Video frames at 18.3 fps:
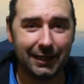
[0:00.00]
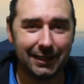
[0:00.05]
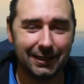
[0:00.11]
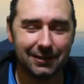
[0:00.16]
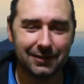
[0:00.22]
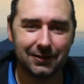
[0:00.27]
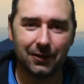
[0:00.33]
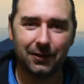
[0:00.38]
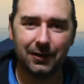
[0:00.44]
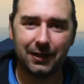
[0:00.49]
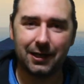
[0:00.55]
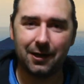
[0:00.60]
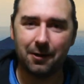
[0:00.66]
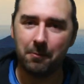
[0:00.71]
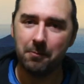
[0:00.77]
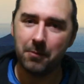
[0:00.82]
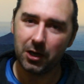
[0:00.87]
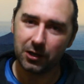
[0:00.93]
It is not a
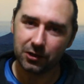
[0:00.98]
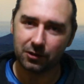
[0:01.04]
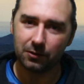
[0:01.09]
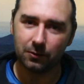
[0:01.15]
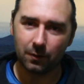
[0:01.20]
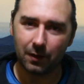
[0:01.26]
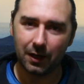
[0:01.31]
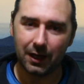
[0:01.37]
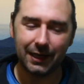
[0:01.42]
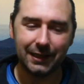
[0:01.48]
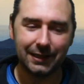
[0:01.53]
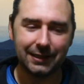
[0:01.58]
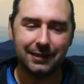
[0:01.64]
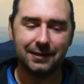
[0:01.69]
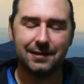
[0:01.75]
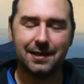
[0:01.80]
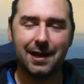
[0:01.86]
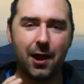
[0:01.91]
commercial wine.
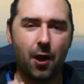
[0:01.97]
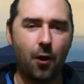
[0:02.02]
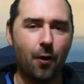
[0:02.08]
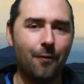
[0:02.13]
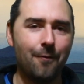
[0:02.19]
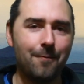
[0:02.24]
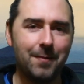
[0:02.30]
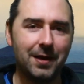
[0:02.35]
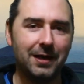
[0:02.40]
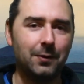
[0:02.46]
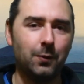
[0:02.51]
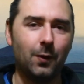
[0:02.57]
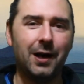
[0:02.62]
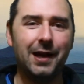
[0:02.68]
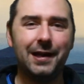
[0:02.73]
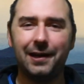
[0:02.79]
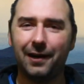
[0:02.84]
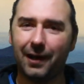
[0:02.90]
It is a homemade
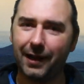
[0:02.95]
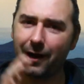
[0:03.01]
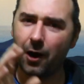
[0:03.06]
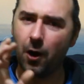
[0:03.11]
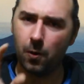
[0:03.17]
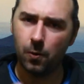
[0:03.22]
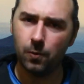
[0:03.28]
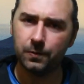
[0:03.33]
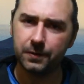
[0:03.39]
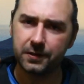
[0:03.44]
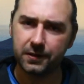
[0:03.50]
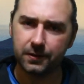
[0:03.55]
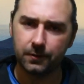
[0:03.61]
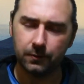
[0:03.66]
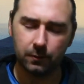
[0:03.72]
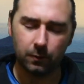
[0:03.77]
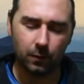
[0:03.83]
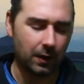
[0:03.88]
wine, like old
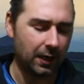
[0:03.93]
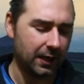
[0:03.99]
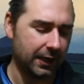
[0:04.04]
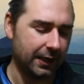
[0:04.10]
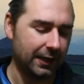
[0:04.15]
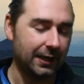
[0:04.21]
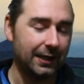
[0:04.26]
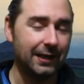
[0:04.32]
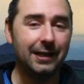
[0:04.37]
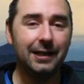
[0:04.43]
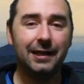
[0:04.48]
school wine.